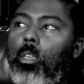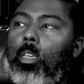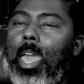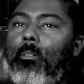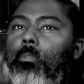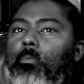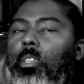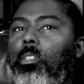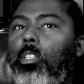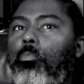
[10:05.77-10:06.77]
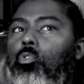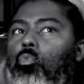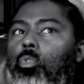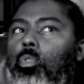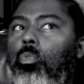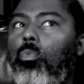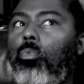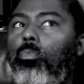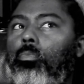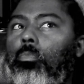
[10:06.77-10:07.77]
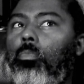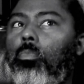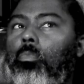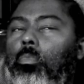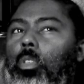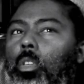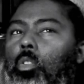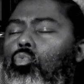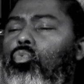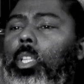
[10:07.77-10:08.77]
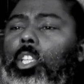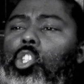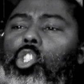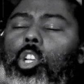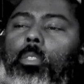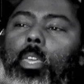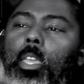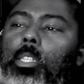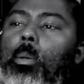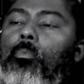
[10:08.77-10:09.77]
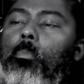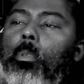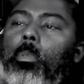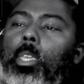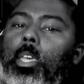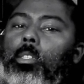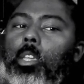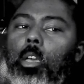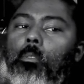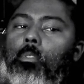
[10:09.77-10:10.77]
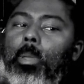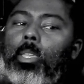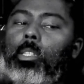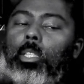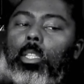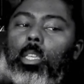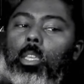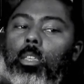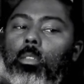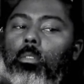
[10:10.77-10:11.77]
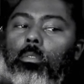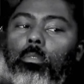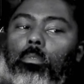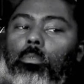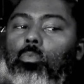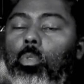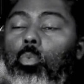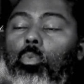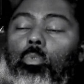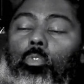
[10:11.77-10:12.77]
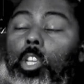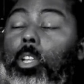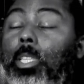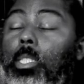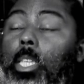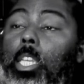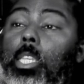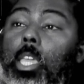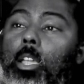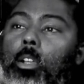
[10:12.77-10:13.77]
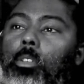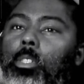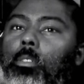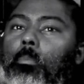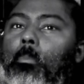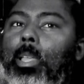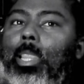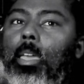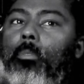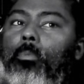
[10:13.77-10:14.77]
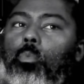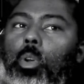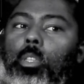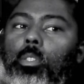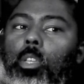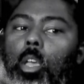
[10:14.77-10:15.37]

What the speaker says: having visited Peru, really shook things up for me because for basically nearly 10 years, my life was